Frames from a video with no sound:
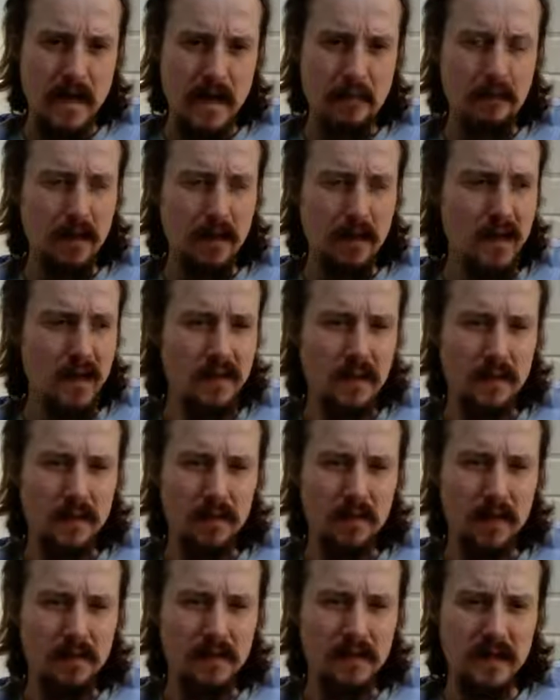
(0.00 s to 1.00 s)
they blocked my
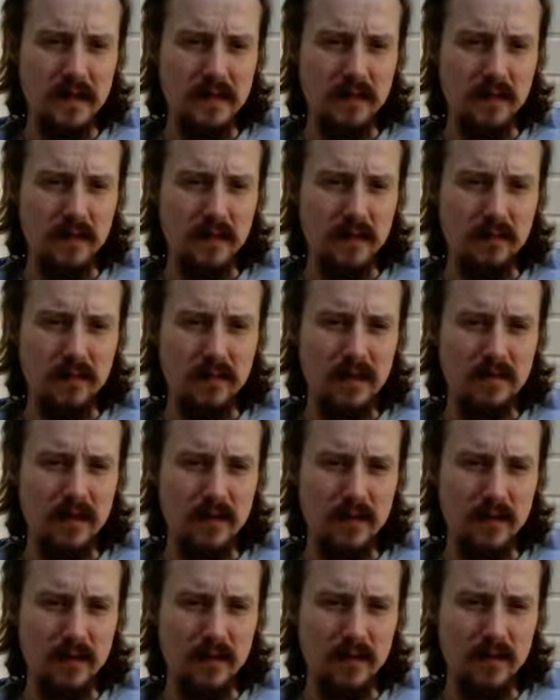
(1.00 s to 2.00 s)
website so he wouldn't
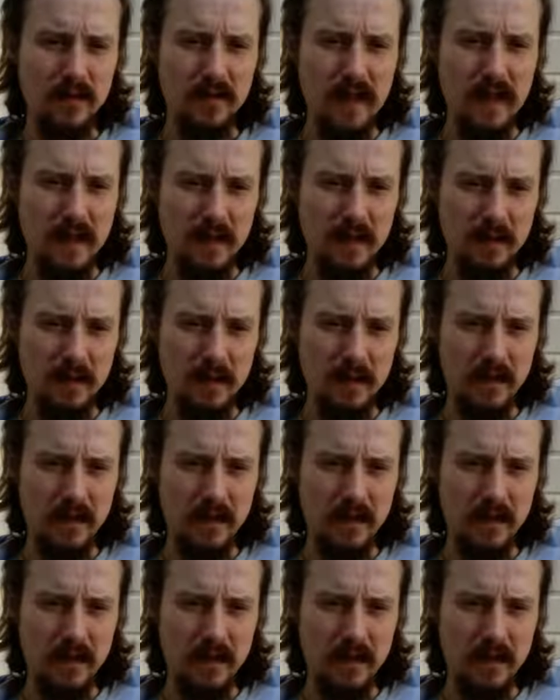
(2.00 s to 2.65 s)
even know to evacuate.